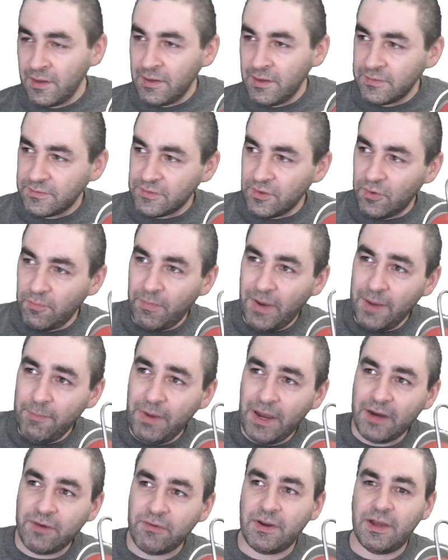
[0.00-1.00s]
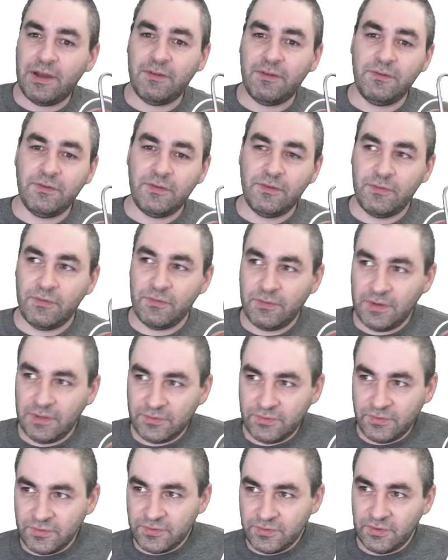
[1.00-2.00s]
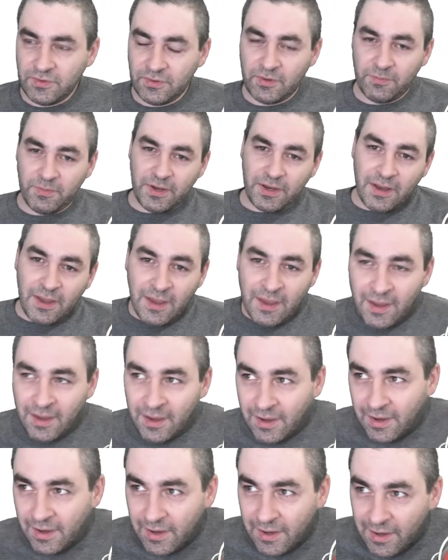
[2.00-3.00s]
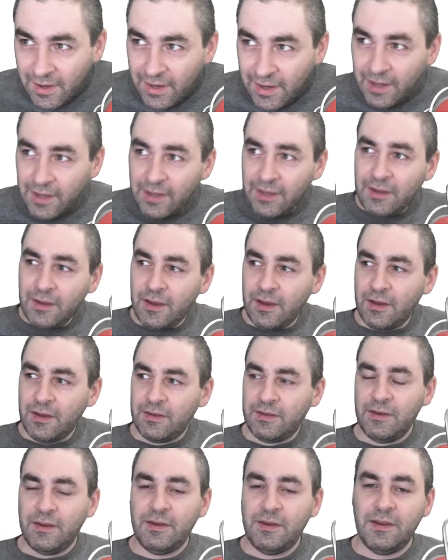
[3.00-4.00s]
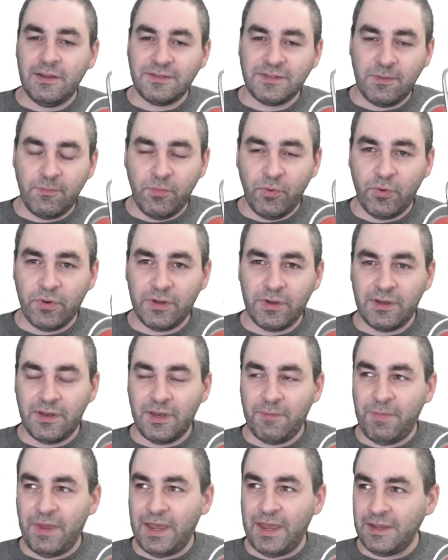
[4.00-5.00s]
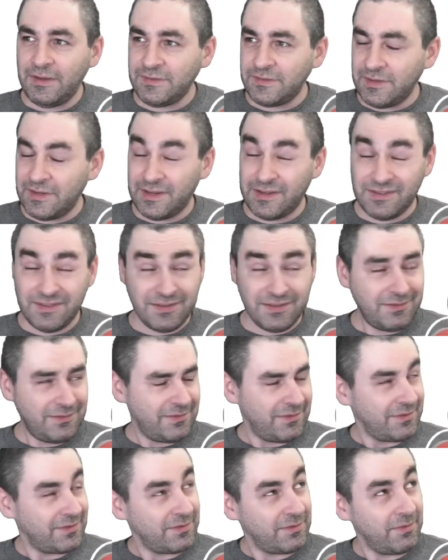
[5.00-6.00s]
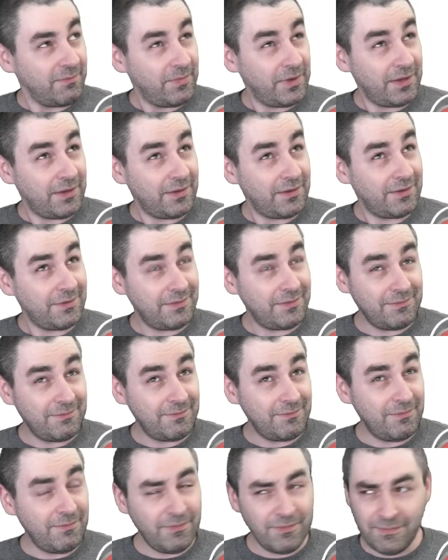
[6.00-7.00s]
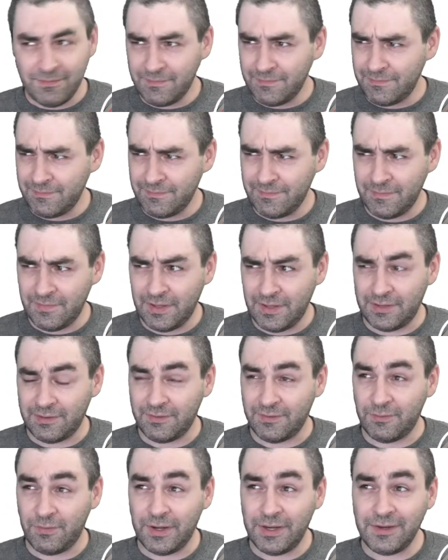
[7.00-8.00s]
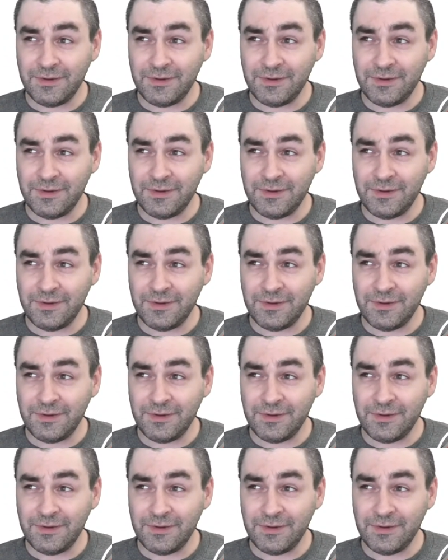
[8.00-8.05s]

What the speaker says: So my background, to introduce you a little bit, I did at some point in the past, I guess it's been like 20